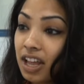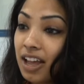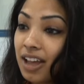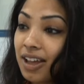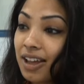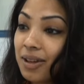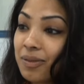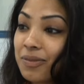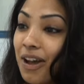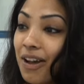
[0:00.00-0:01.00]

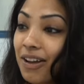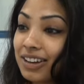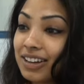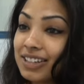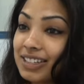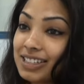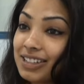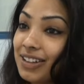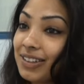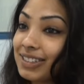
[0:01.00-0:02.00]
I'm not gonna
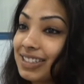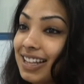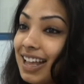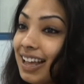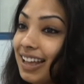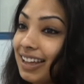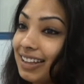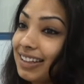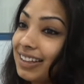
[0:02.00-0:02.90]
disclose that.